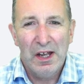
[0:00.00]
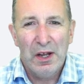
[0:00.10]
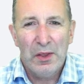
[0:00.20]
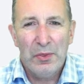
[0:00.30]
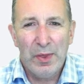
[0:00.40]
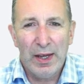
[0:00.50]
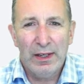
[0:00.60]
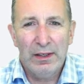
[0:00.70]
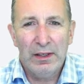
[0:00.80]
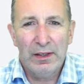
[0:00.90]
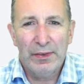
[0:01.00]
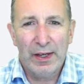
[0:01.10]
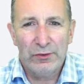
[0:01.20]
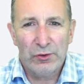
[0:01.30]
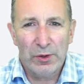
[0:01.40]
then
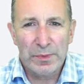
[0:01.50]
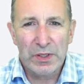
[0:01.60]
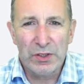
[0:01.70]
that drops to